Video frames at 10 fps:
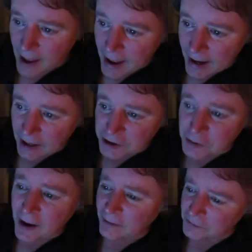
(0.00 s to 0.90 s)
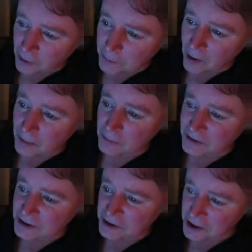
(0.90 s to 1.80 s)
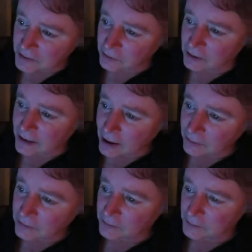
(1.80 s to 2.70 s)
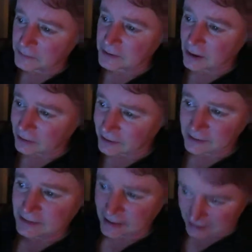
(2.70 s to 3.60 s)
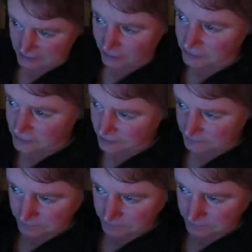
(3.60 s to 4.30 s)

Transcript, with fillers: And you have no problem with such evil allowed from Allah the Exalted?